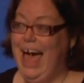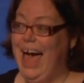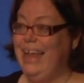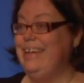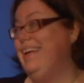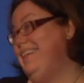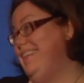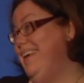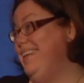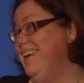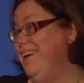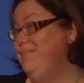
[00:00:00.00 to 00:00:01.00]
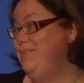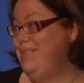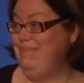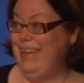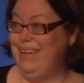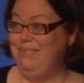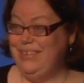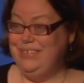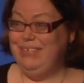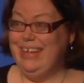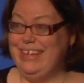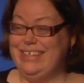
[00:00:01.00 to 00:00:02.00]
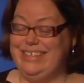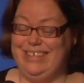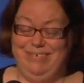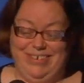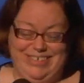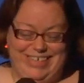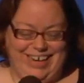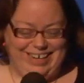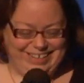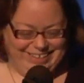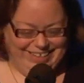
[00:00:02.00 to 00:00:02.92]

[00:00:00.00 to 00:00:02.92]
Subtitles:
And I sat down with a plate of fish fingers to watch it.